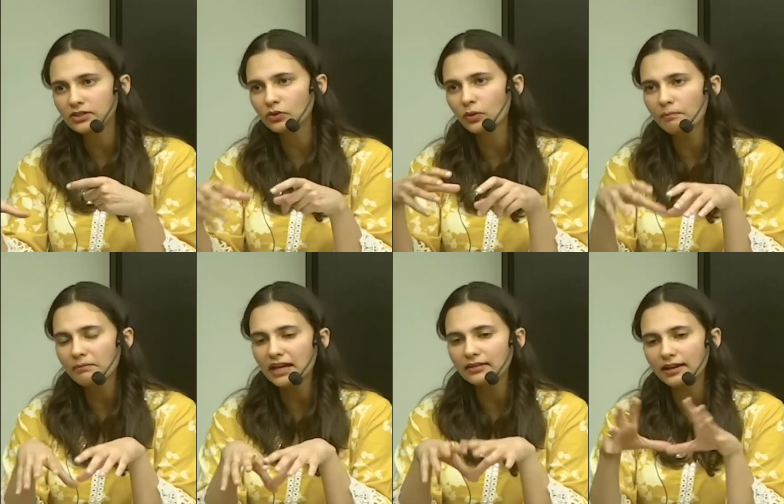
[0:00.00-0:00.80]
So
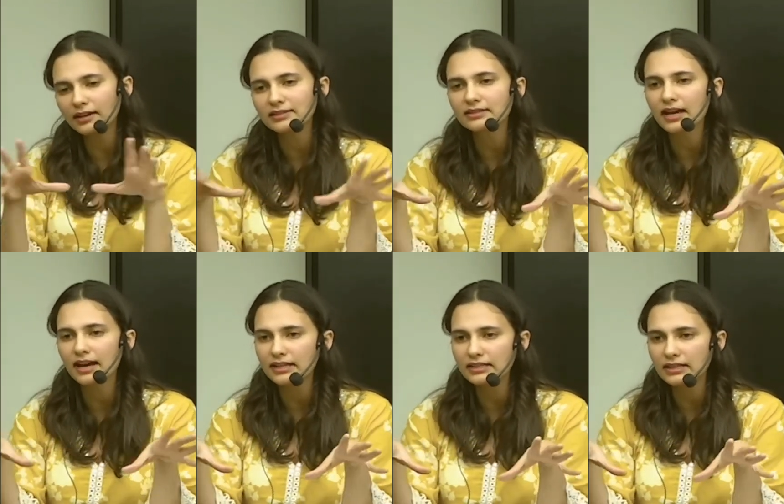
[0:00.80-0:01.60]
make that
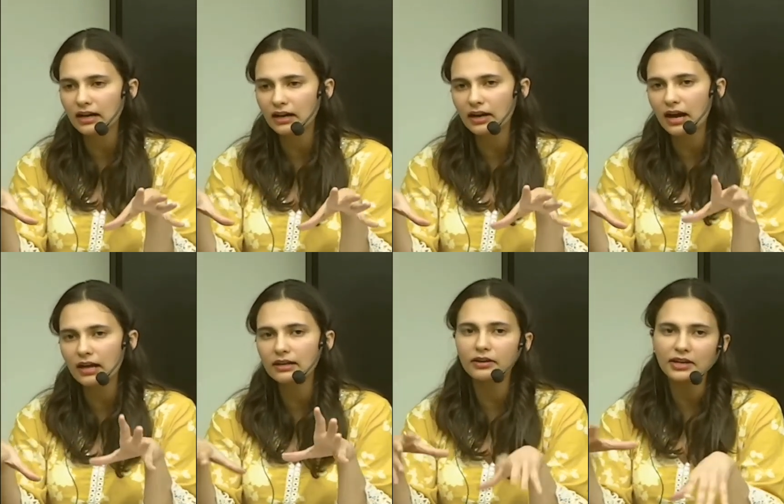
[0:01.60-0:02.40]
exercise
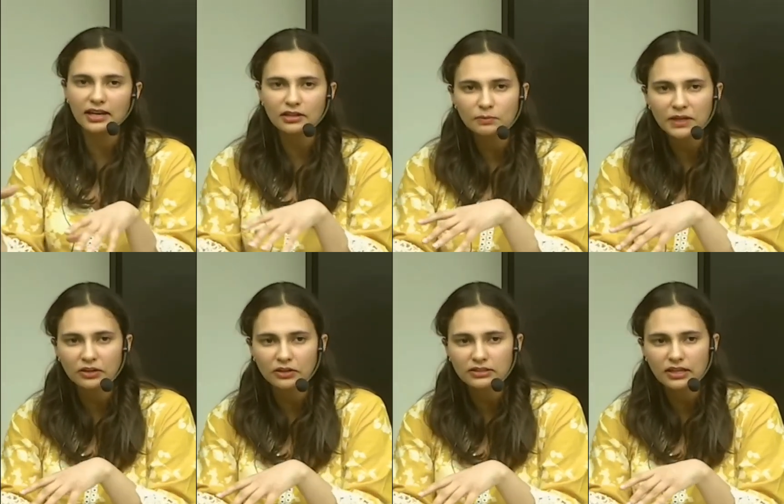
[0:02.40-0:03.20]
a learning
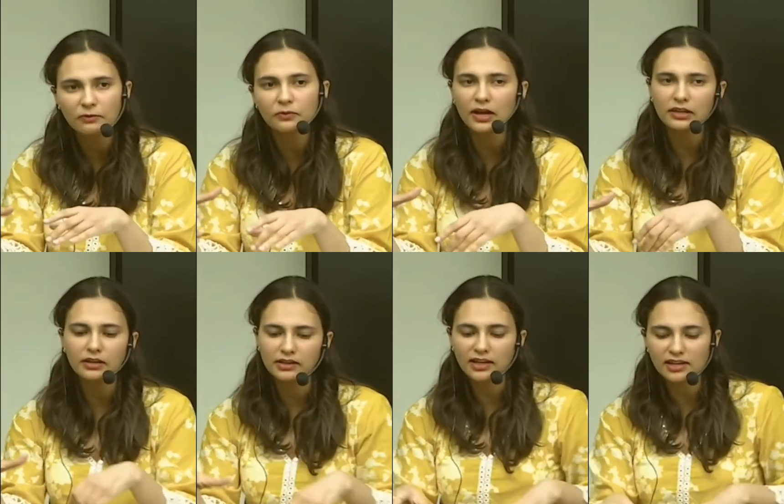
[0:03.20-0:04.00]
experience, a fun
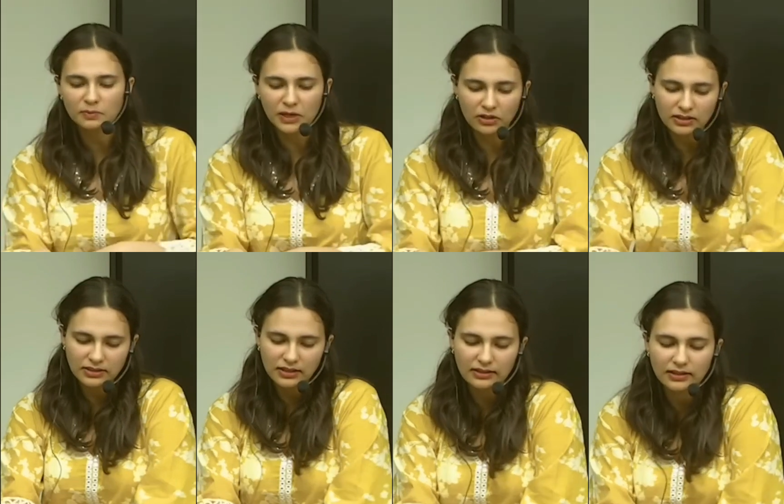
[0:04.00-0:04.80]
learning experience,
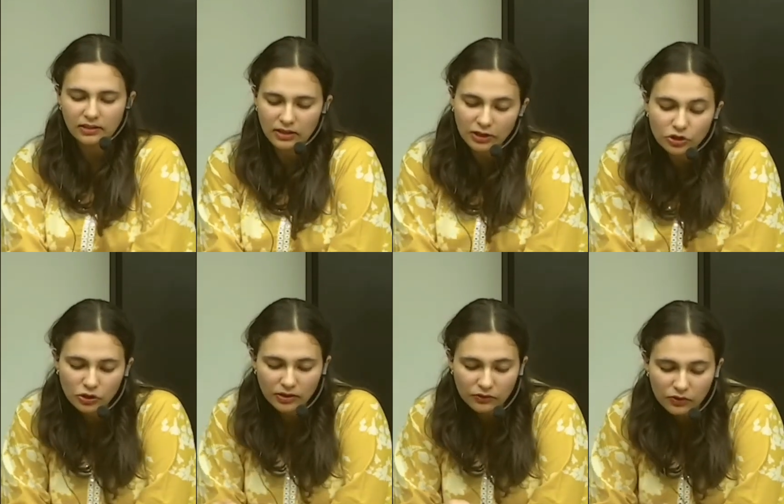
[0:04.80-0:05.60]
and I think it
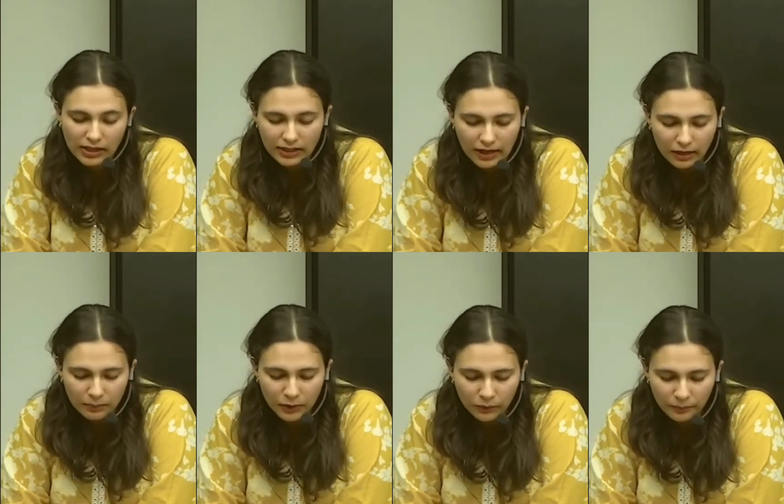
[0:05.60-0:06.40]
should really
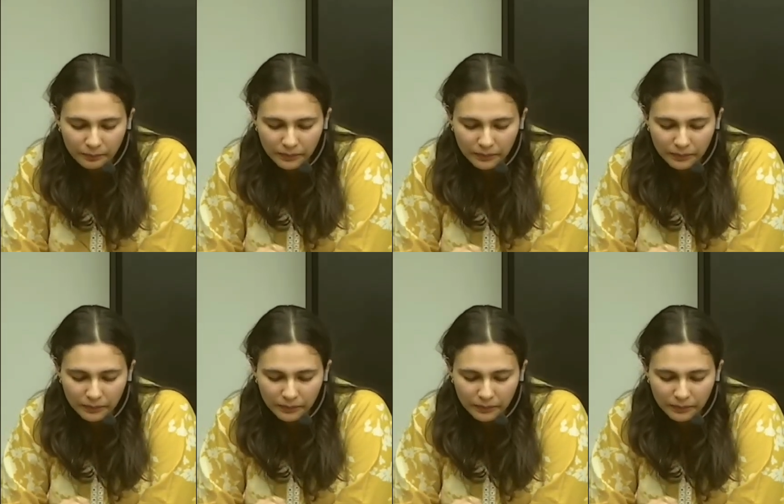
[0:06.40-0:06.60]
help you.